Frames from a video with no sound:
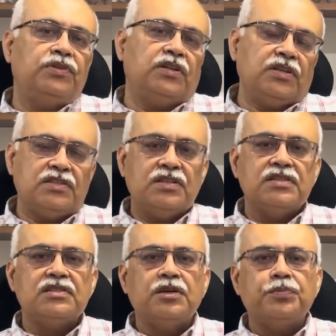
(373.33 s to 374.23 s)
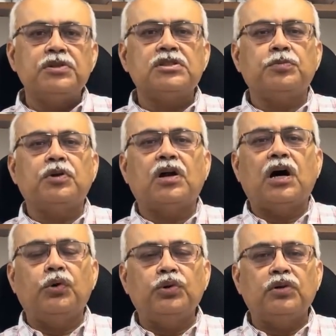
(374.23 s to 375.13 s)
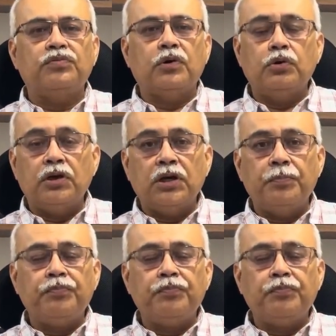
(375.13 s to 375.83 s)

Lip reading: the disease depends upon how you are following up,